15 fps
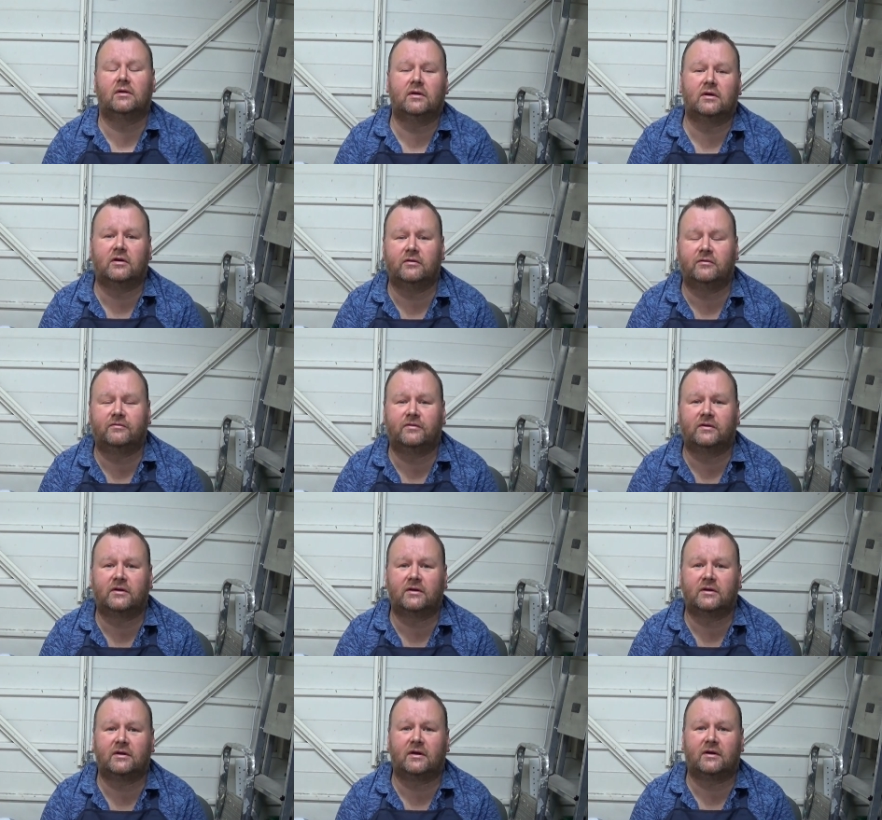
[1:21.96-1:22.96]

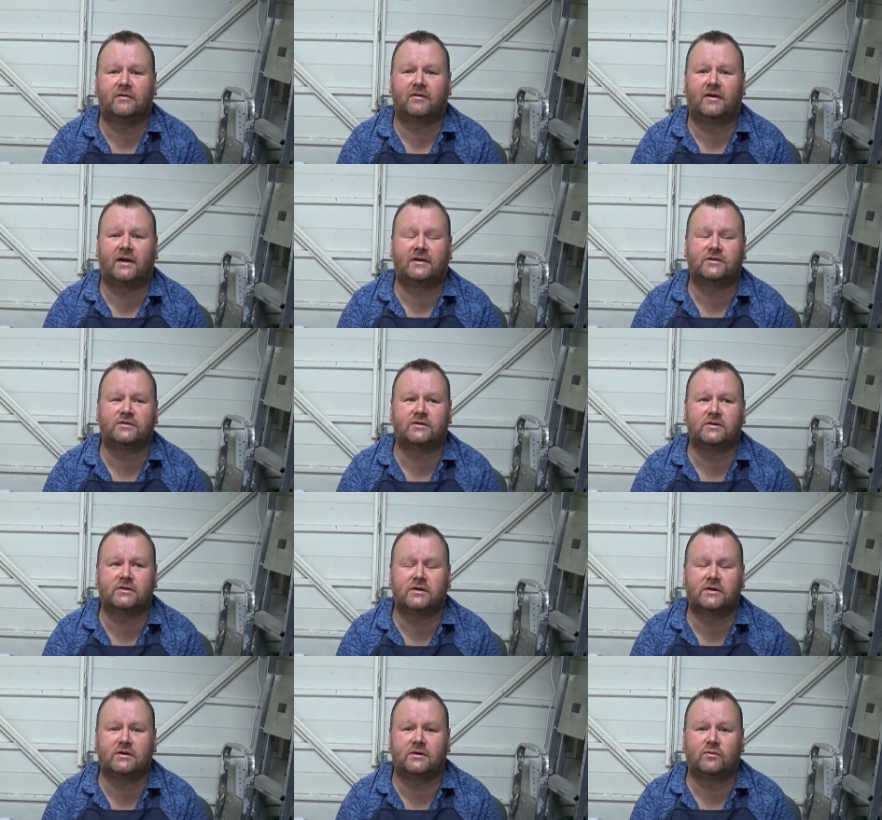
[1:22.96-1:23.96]
I've had
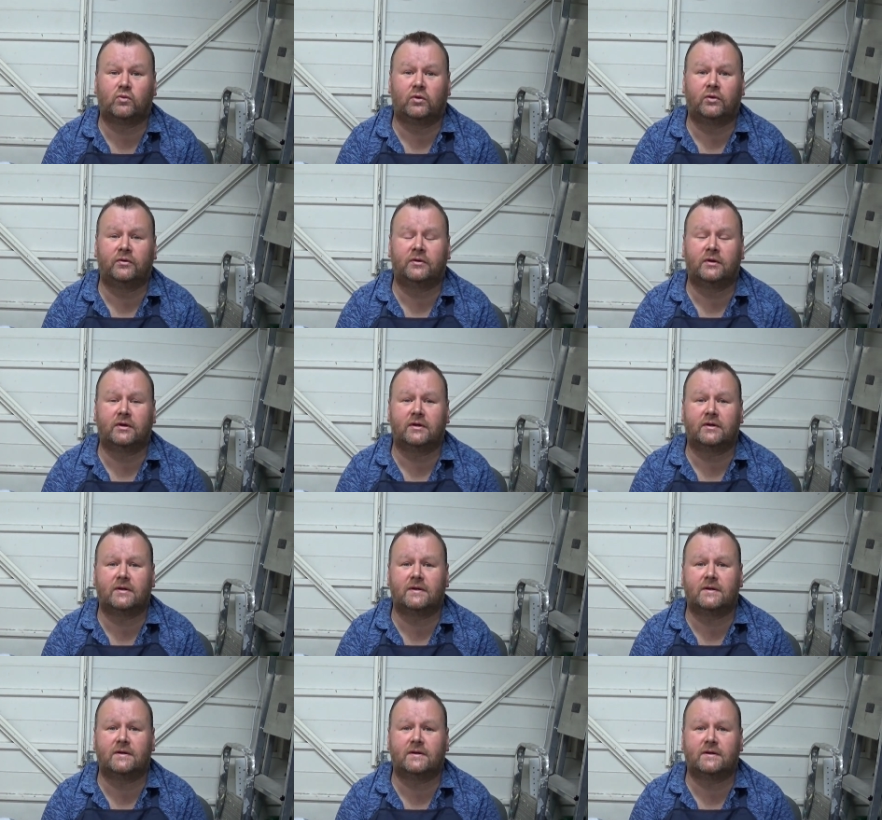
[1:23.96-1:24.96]
one
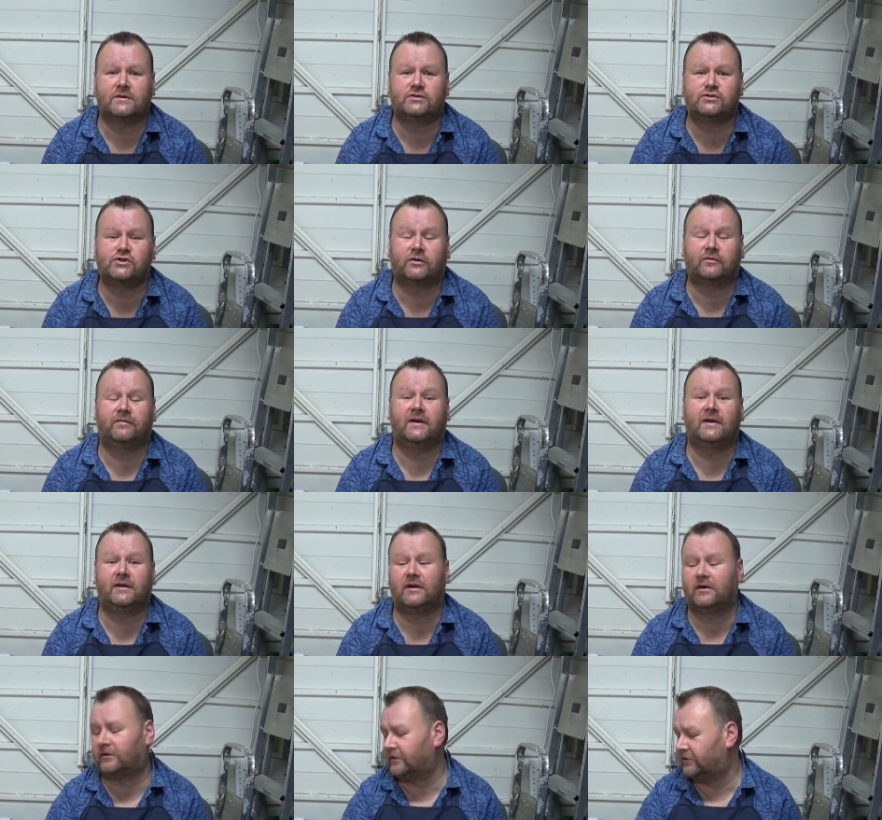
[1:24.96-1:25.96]
chuck
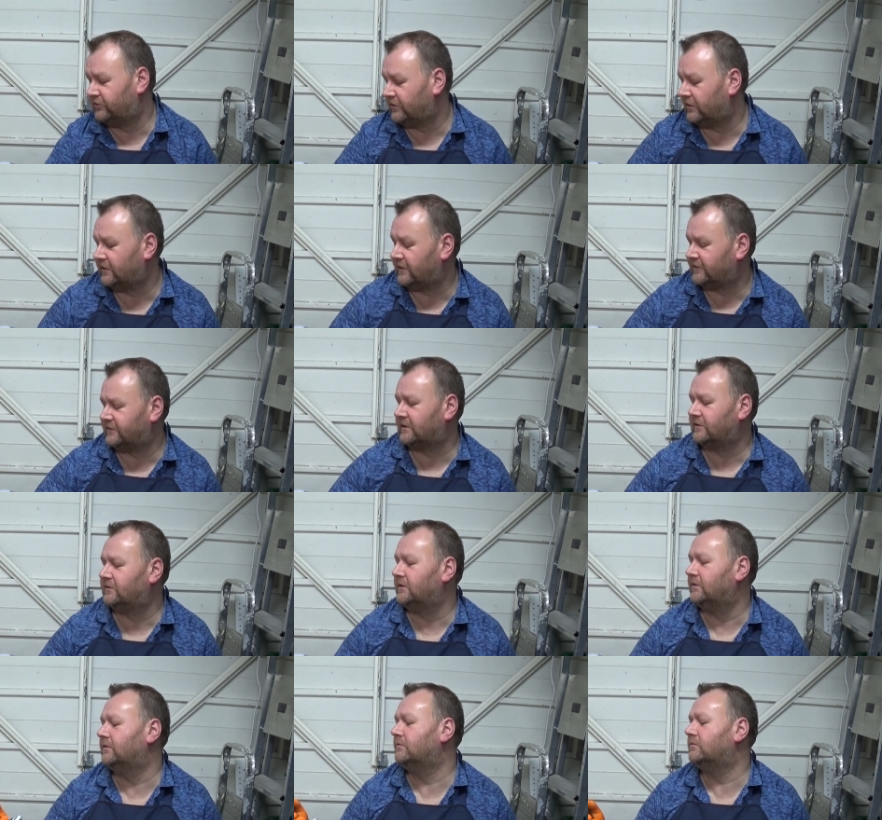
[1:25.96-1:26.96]
failure on a drill. It's
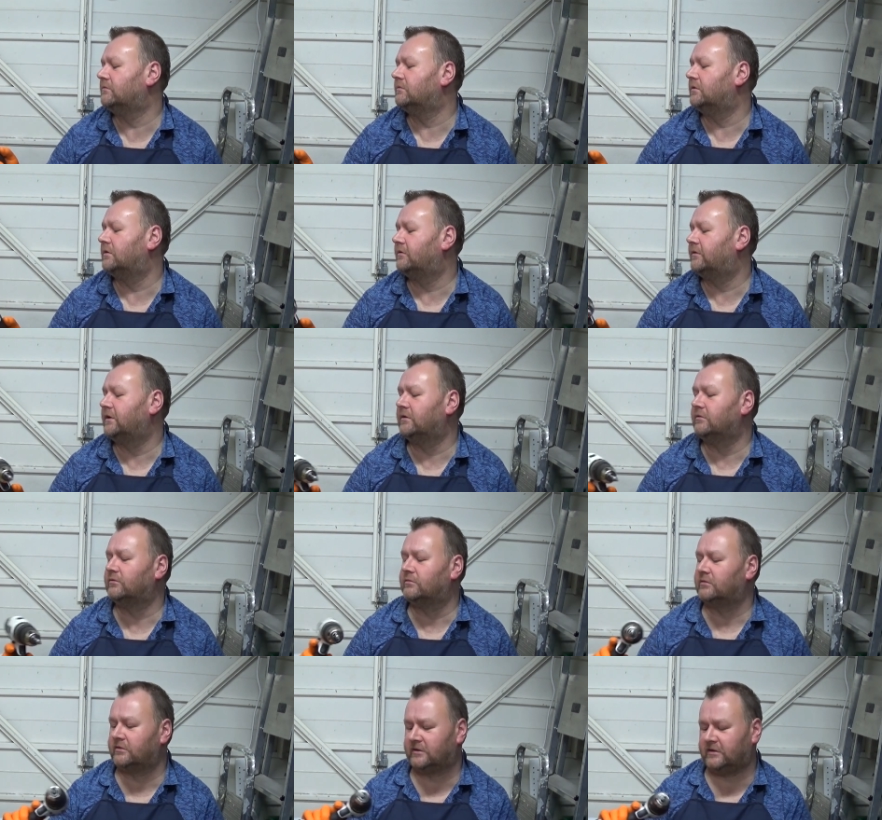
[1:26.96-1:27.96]
actually, I think it was
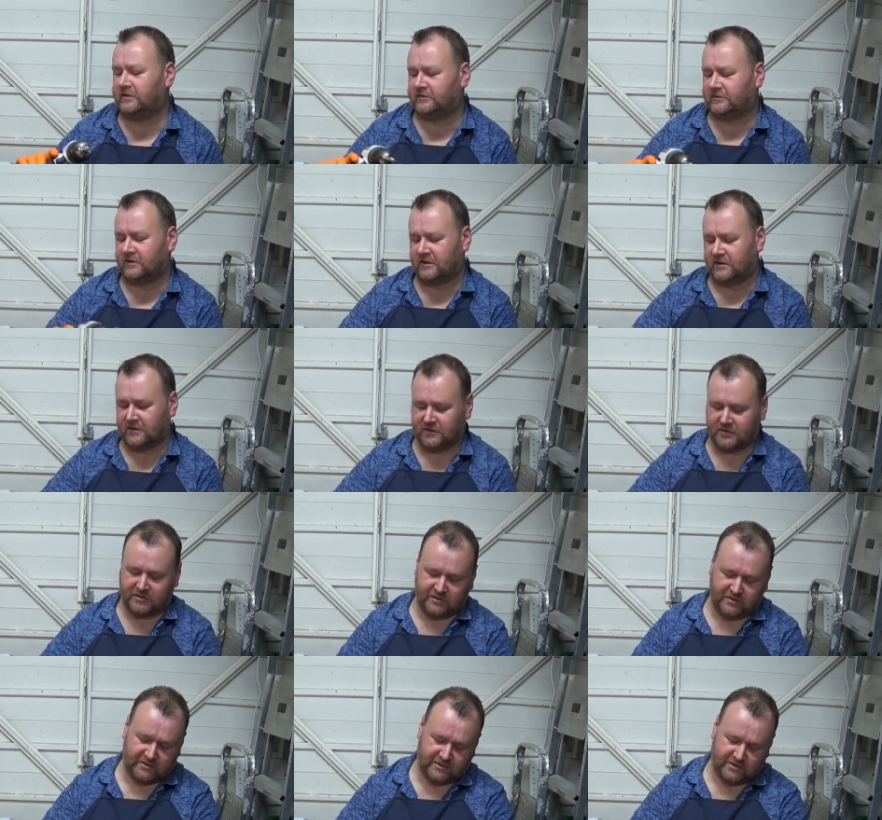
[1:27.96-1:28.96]
one of these
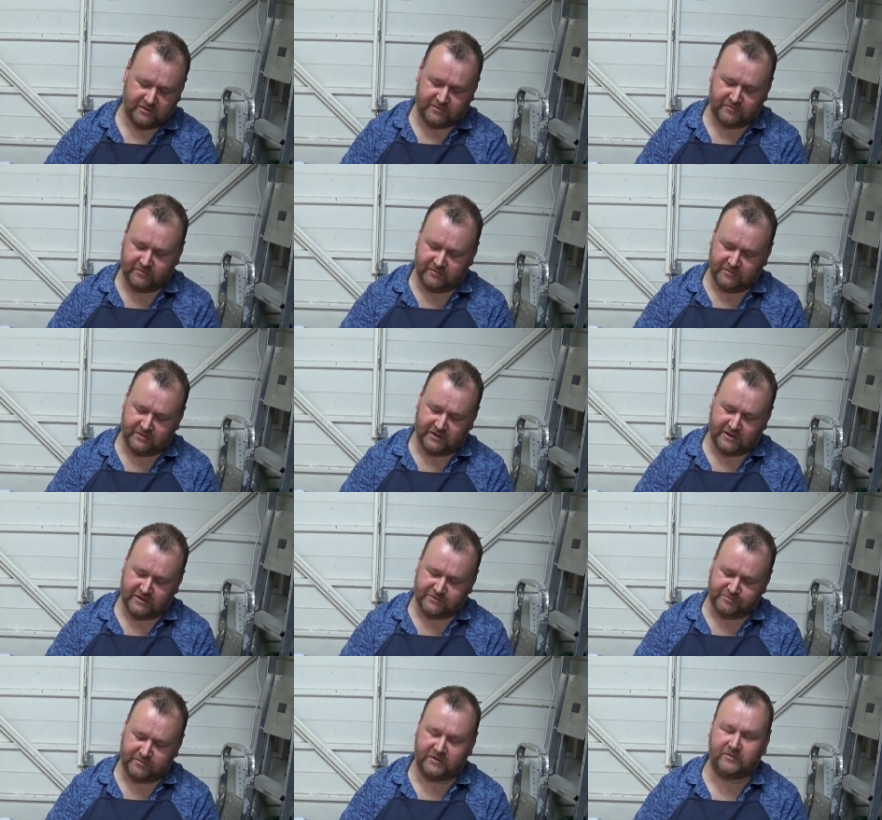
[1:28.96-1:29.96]

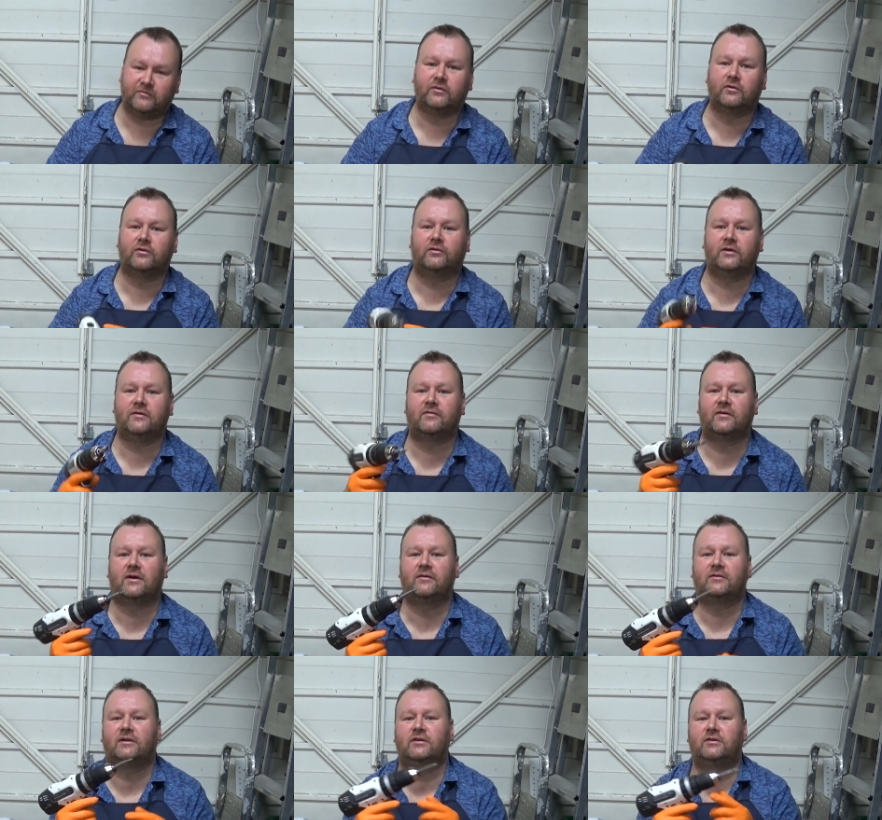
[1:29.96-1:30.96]

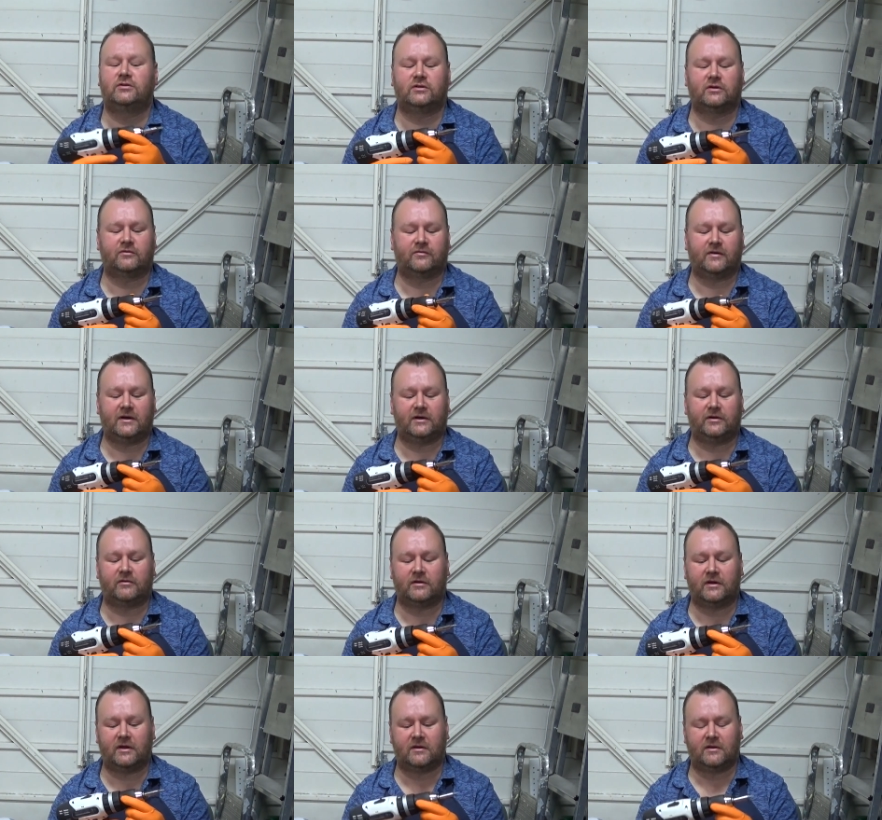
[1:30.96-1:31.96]
DHP459s had a chuck failure
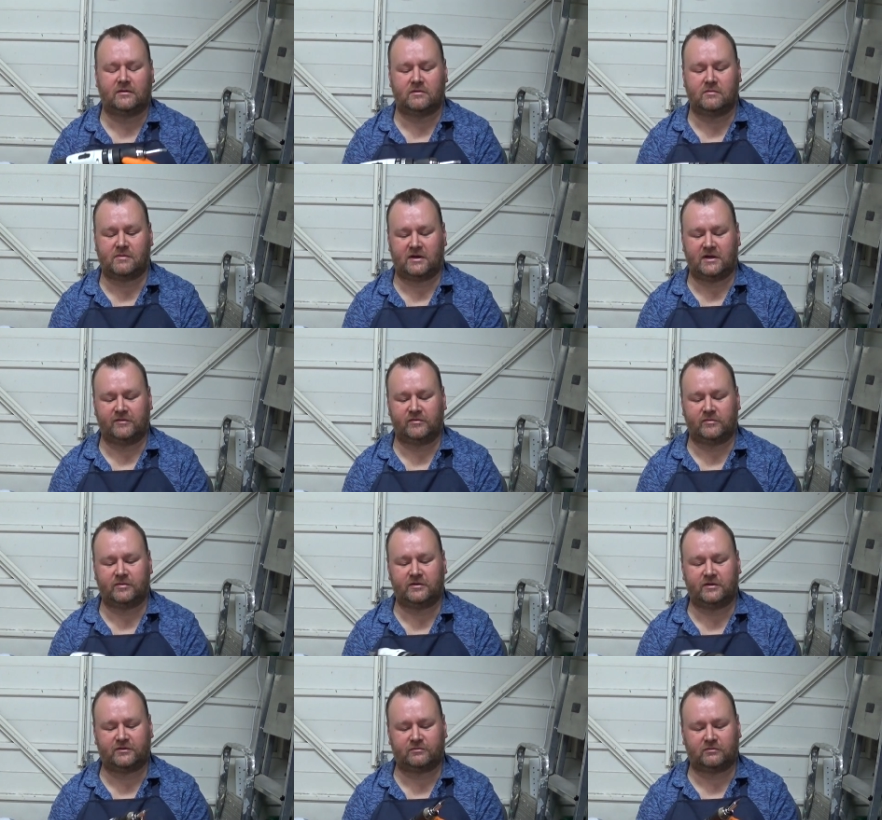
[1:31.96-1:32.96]
on it. It might even have
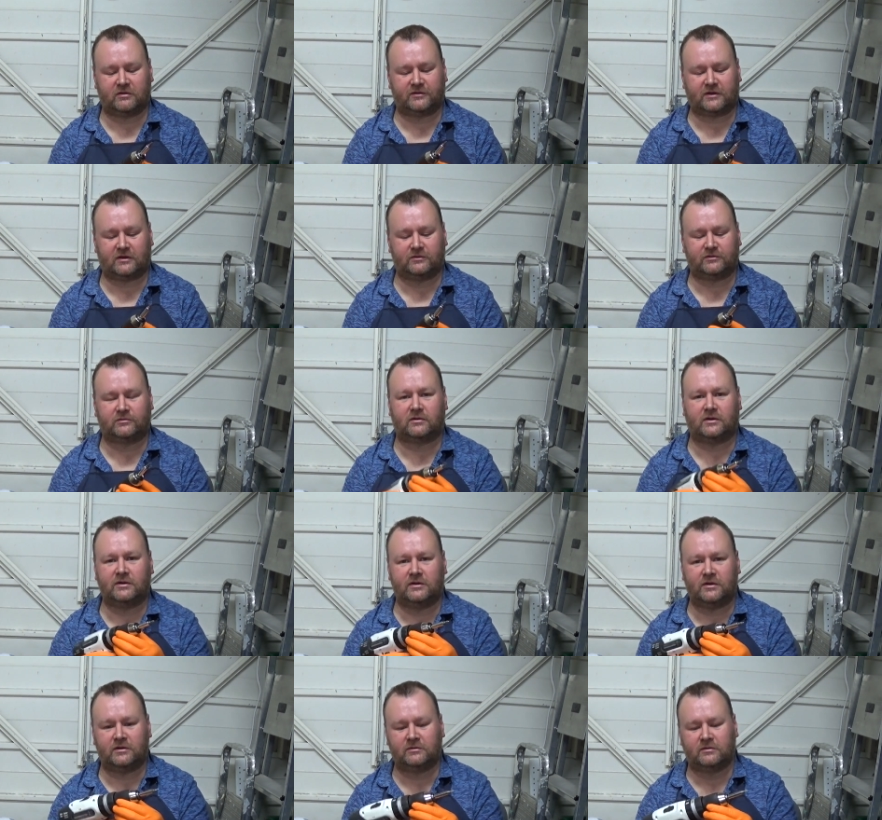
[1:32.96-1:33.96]
been this one because that looks quite
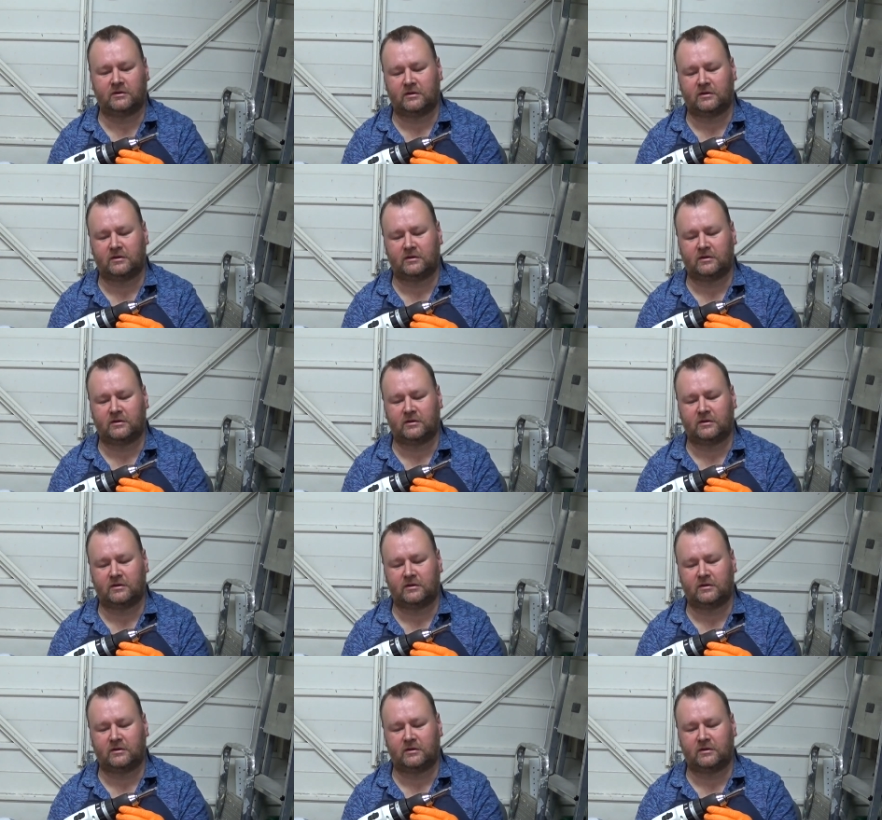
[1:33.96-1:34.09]
new.